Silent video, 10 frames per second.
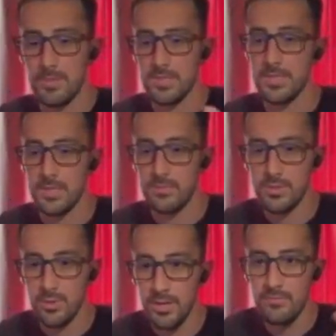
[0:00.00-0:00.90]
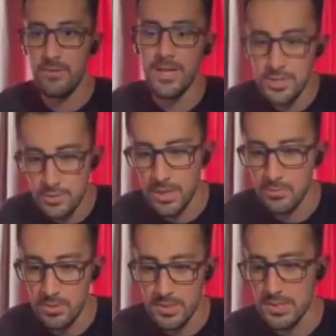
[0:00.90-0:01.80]
since I was so
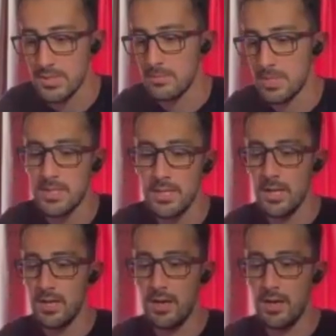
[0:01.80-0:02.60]
infatuated with the subject,